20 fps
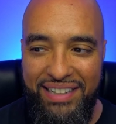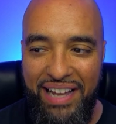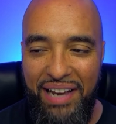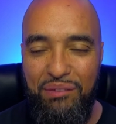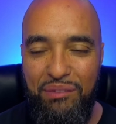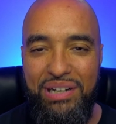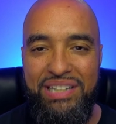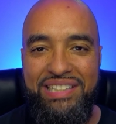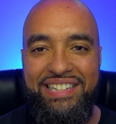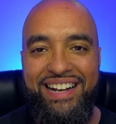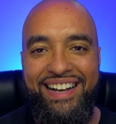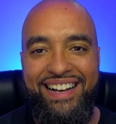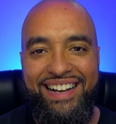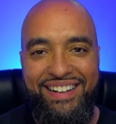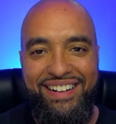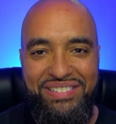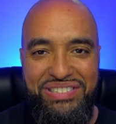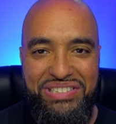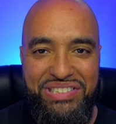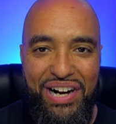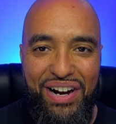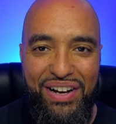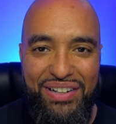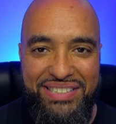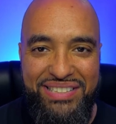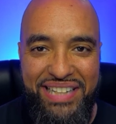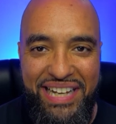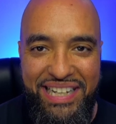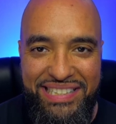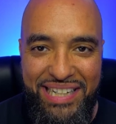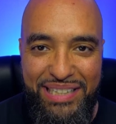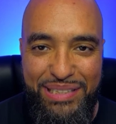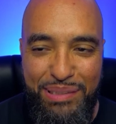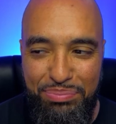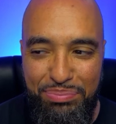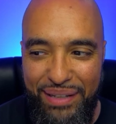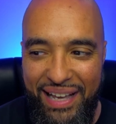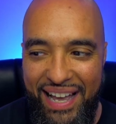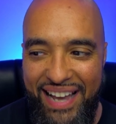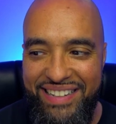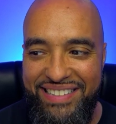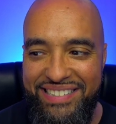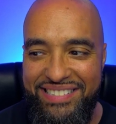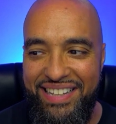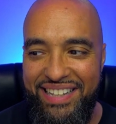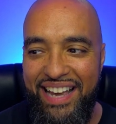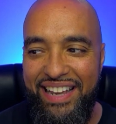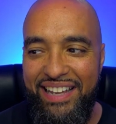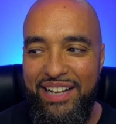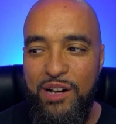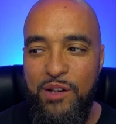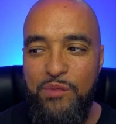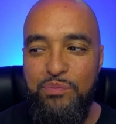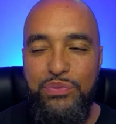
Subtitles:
Like, when Charles lays out the plan, he's like,